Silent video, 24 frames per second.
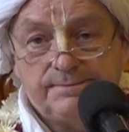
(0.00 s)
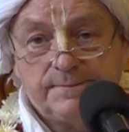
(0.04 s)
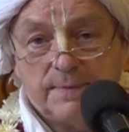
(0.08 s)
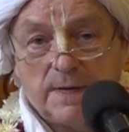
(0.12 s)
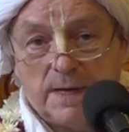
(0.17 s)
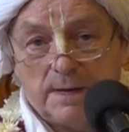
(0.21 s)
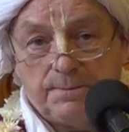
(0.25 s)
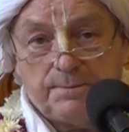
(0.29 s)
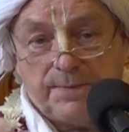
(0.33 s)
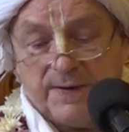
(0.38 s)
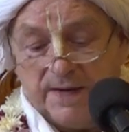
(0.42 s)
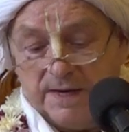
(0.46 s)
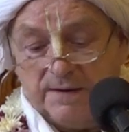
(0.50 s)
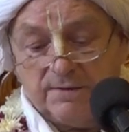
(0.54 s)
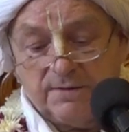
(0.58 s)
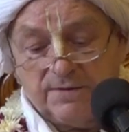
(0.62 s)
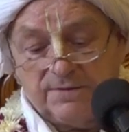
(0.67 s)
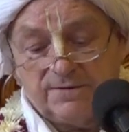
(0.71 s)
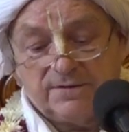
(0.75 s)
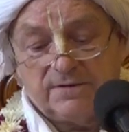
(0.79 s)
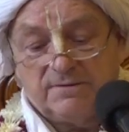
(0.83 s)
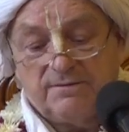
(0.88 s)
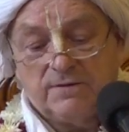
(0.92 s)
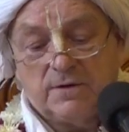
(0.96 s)

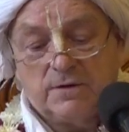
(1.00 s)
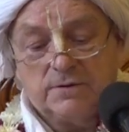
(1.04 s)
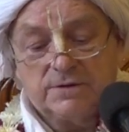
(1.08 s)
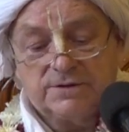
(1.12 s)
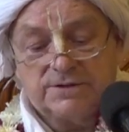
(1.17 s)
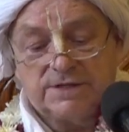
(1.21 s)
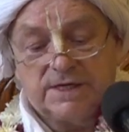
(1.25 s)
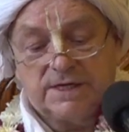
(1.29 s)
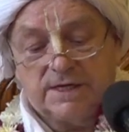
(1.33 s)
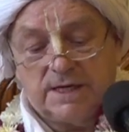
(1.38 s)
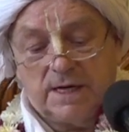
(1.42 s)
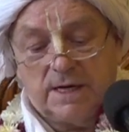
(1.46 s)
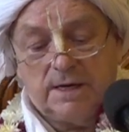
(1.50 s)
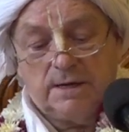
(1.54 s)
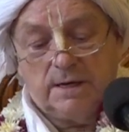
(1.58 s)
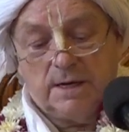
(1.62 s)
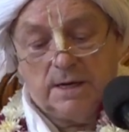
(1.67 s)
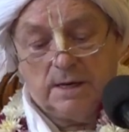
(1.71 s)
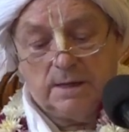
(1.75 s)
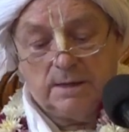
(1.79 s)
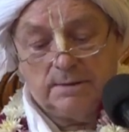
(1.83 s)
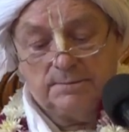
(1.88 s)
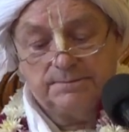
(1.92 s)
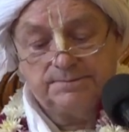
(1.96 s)
appearance of Lord
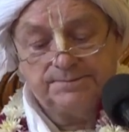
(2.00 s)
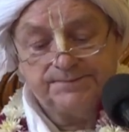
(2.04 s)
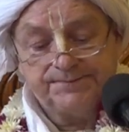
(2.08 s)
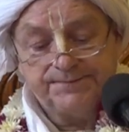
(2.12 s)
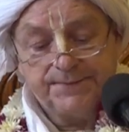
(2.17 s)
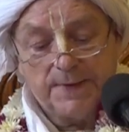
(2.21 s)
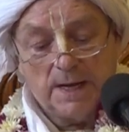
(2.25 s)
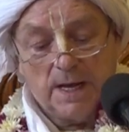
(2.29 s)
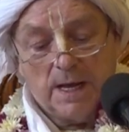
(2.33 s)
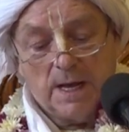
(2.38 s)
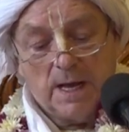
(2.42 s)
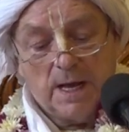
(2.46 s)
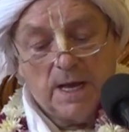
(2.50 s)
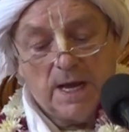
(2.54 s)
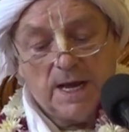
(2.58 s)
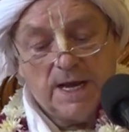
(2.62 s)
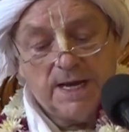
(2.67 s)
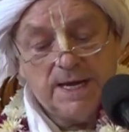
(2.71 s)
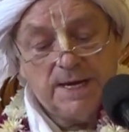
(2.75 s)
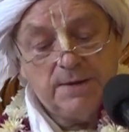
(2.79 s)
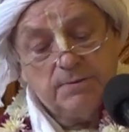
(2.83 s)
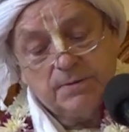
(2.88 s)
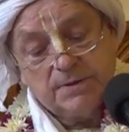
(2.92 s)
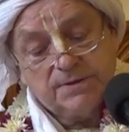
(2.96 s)
Chaitanya.
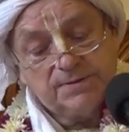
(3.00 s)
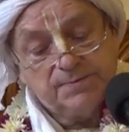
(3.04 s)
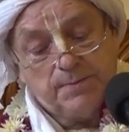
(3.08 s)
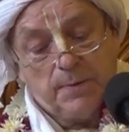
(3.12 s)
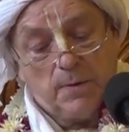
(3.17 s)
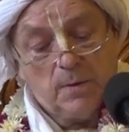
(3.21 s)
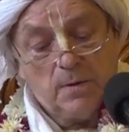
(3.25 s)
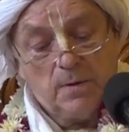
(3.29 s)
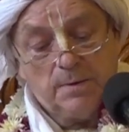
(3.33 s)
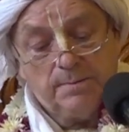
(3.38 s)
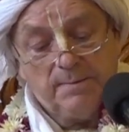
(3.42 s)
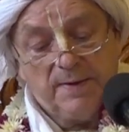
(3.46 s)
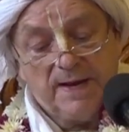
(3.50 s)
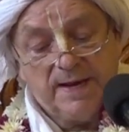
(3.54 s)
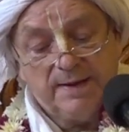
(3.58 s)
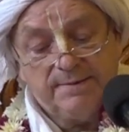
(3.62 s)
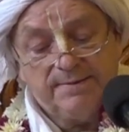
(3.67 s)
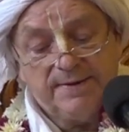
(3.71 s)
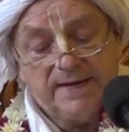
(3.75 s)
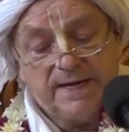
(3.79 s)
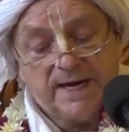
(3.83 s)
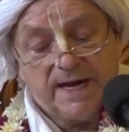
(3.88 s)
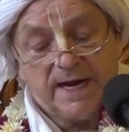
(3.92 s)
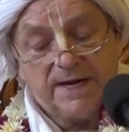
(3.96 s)
He was born
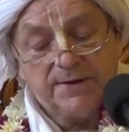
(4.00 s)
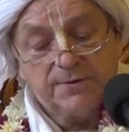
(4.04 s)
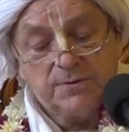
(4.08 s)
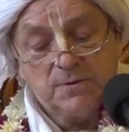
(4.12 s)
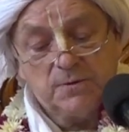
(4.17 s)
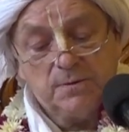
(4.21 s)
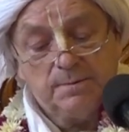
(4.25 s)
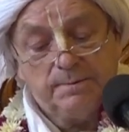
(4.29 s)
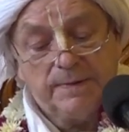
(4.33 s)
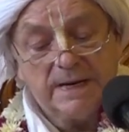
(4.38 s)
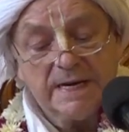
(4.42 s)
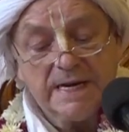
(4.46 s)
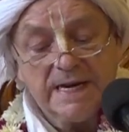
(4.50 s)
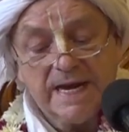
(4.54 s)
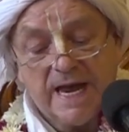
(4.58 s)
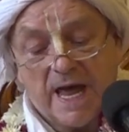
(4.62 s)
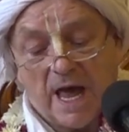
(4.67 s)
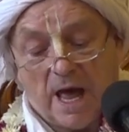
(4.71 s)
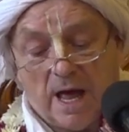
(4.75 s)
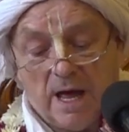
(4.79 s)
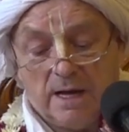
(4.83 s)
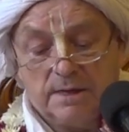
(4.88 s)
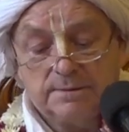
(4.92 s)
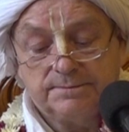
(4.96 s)
maybe Ketu
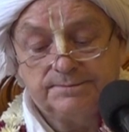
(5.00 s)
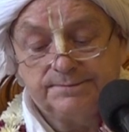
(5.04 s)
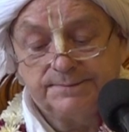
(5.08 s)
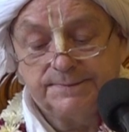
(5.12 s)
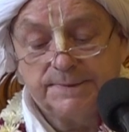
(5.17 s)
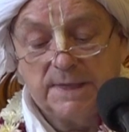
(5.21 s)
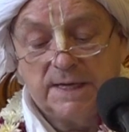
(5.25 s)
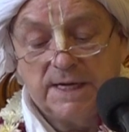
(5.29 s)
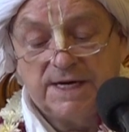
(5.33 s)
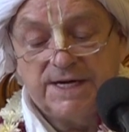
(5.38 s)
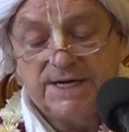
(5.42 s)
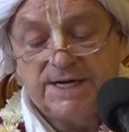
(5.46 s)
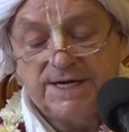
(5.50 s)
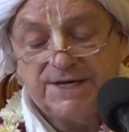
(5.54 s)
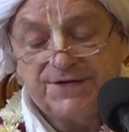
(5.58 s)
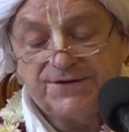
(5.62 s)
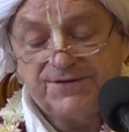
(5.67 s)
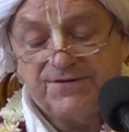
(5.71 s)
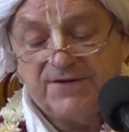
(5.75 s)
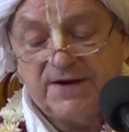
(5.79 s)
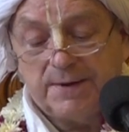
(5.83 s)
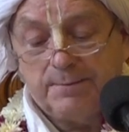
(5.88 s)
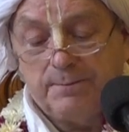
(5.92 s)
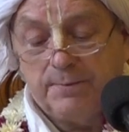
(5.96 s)
Bilya,
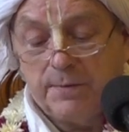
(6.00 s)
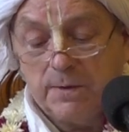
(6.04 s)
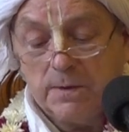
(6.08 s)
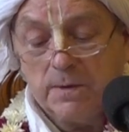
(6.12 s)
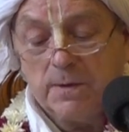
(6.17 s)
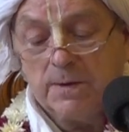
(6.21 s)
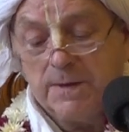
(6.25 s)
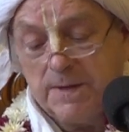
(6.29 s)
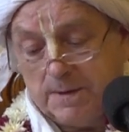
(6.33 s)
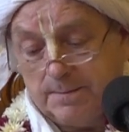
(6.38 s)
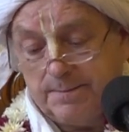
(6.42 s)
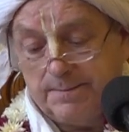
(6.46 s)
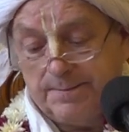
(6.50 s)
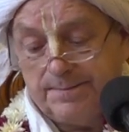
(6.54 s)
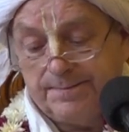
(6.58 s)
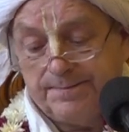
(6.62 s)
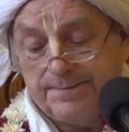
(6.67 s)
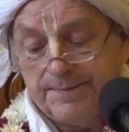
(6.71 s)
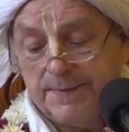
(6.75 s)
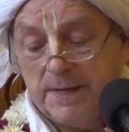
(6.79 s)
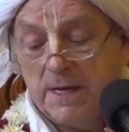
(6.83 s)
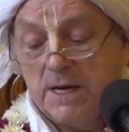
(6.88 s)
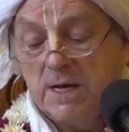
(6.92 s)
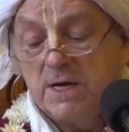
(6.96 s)
district Burdam.
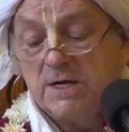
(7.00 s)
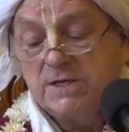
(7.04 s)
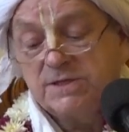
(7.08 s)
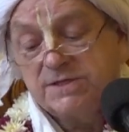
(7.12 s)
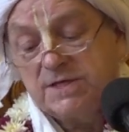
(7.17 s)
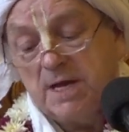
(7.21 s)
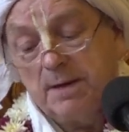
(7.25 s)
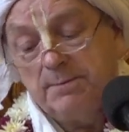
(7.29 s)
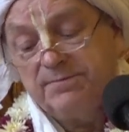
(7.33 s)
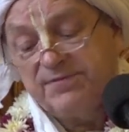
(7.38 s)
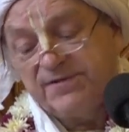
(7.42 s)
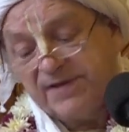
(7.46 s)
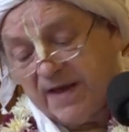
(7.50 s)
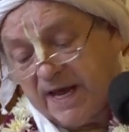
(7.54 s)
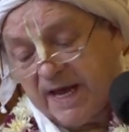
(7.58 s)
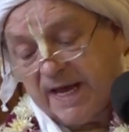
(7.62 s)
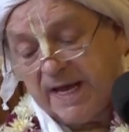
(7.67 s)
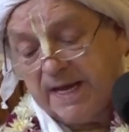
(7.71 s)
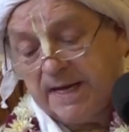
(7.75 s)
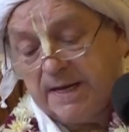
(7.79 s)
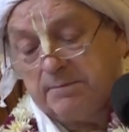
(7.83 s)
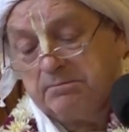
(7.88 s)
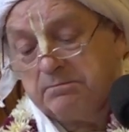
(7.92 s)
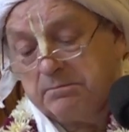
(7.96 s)
Some
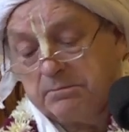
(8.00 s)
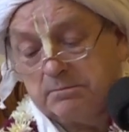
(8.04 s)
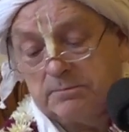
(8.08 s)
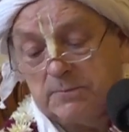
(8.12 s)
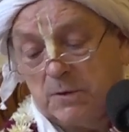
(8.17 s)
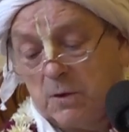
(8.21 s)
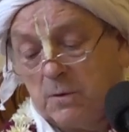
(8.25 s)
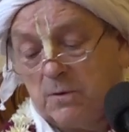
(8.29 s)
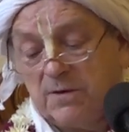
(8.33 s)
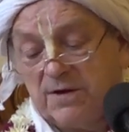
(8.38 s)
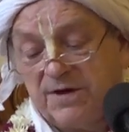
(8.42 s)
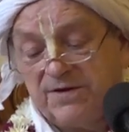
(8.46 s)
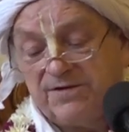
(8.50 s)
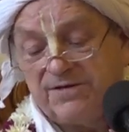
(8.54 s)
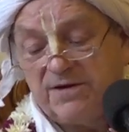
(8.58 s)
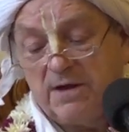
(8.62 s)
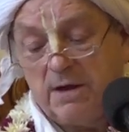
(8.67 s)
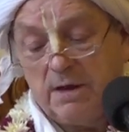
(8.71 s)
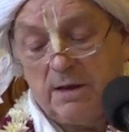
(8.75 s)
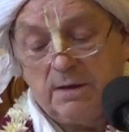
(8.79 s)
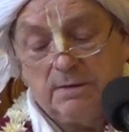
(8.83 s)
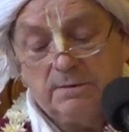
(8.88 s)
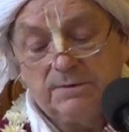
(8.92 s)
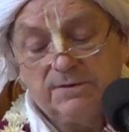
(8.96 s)
say
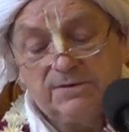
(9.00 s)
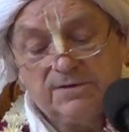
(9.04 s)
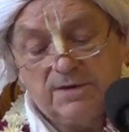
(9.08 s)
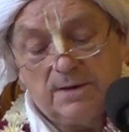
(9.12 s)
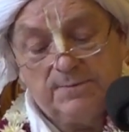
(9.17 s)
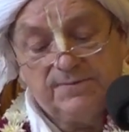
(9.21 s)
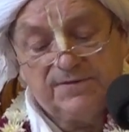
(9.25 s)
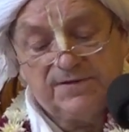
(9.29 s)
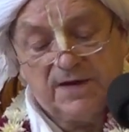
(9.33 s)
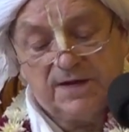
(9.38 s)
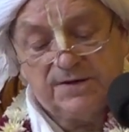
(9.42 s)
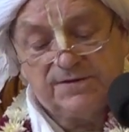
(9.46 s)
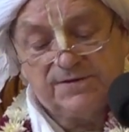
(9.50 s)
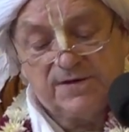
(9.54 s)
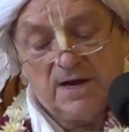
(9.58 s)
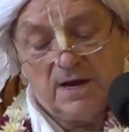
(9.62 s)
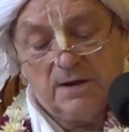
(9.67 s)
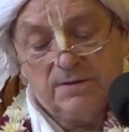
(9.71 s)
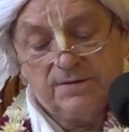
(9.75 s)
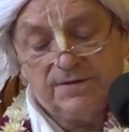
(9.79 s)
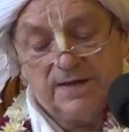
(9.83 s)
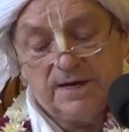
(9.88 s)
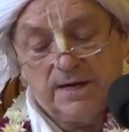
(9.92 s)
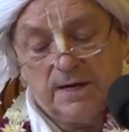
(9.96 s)
Orissa, some say
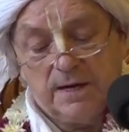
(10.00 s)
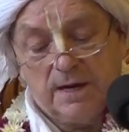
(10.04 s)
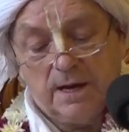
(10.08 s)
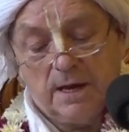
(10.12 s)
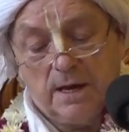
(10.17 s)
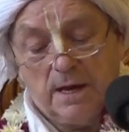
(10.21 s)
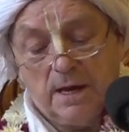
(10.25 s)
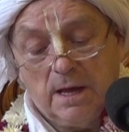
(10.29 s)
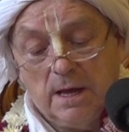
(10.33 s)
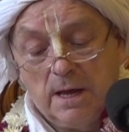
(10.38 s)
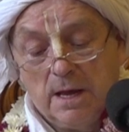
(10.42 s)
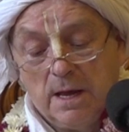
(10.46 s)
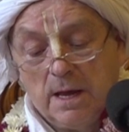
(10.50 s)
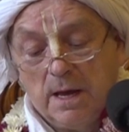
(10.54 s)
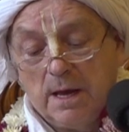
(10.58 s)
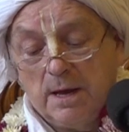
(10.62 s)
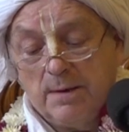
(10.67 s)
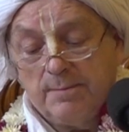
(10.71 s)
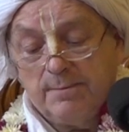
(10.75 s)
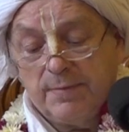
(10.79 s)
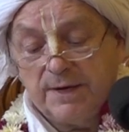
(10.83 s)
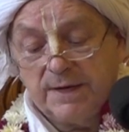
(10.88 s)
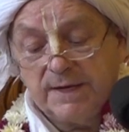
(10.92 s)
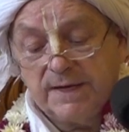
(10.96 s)
South India,
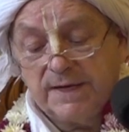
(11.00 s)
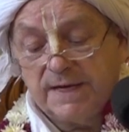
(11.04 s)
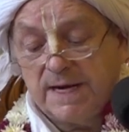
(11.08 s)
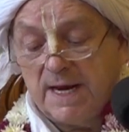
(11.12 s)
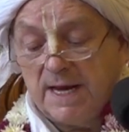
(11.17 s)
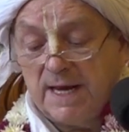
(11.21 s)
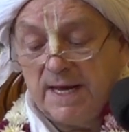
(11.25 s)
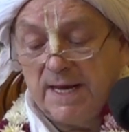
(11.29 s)
but